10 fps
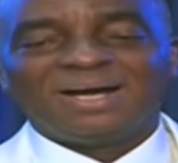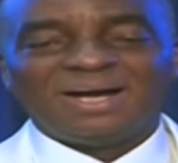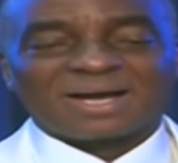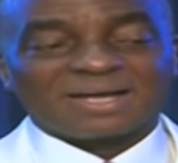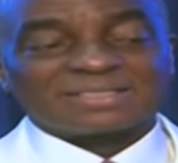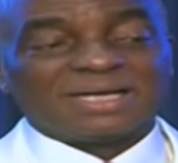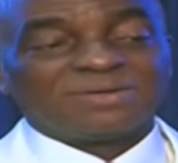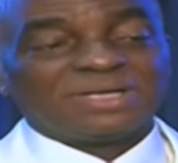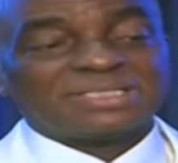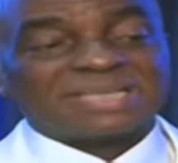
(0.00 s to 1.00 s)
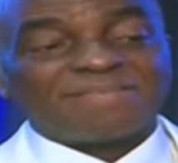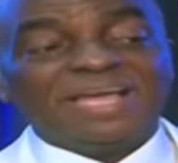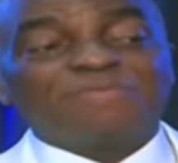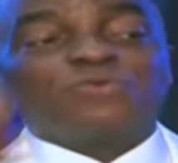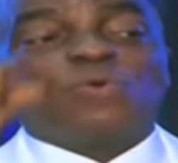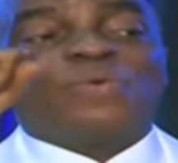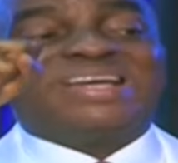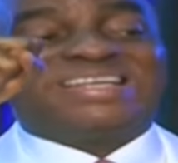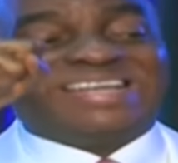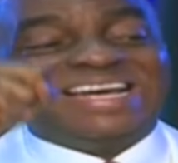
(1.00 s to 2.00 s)
I can tell you this eh, if you will
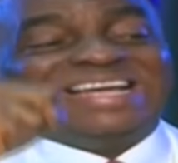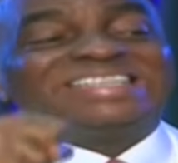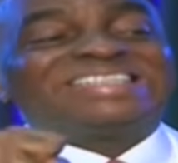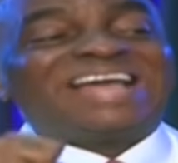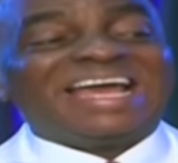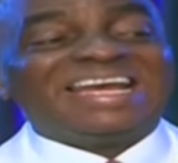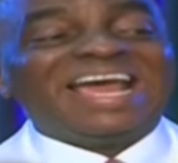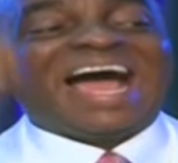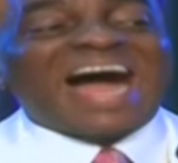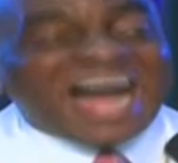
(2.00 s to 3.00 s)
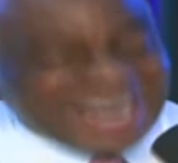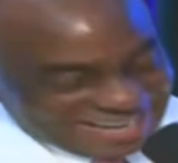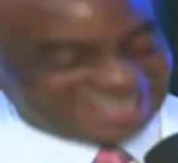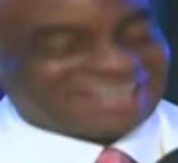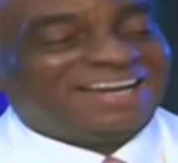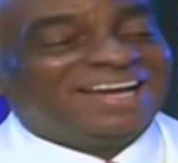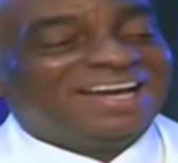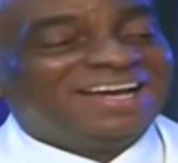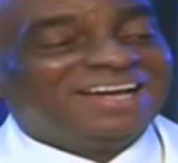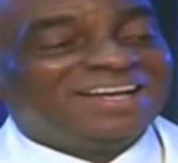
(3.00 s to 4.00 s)
diligently hearken
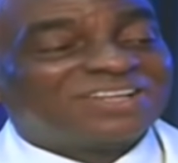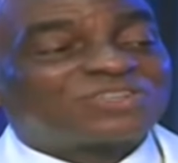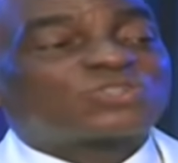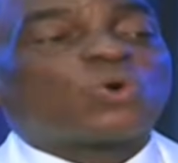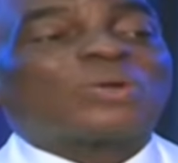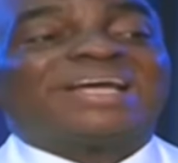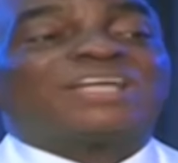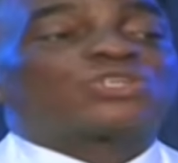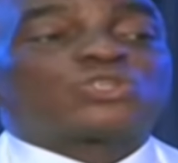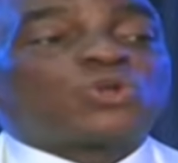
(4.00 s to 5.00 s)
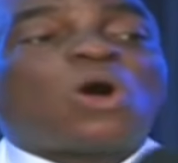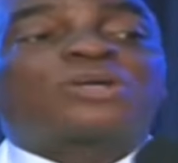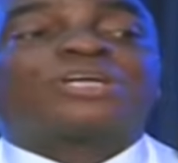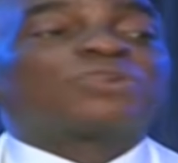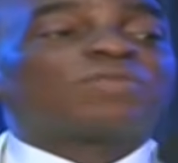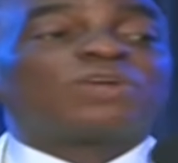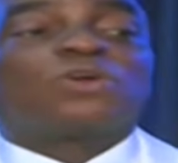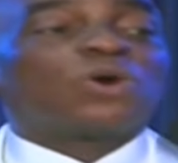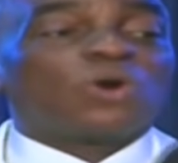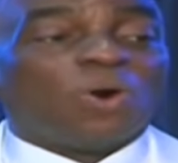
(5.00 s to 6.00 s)
to the instructions of the Lord
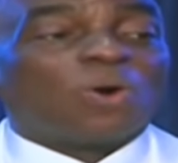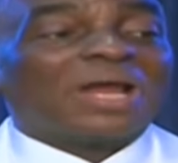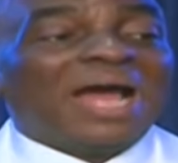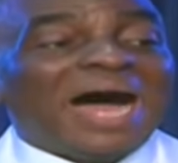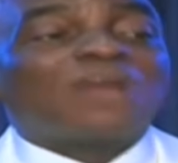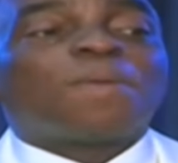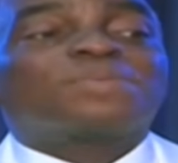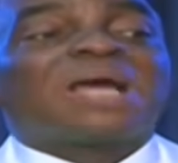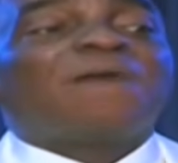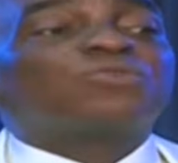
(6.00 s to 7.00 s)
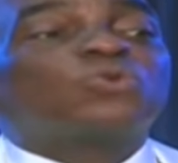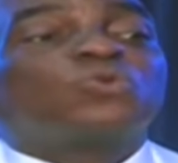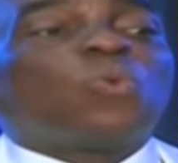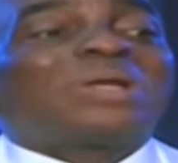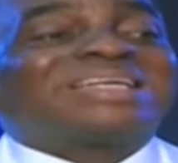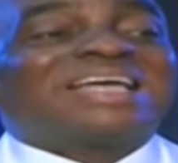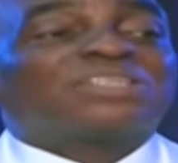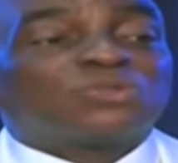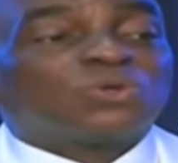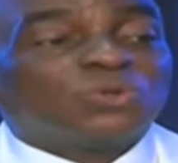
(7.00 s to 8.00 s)
your God and observe to do what He
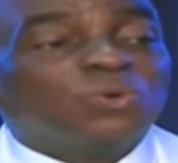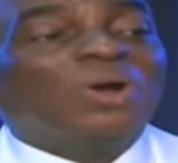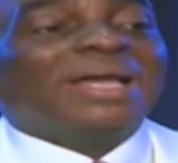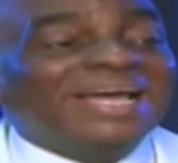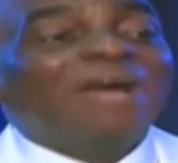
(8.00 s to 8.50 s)
tells you to do, He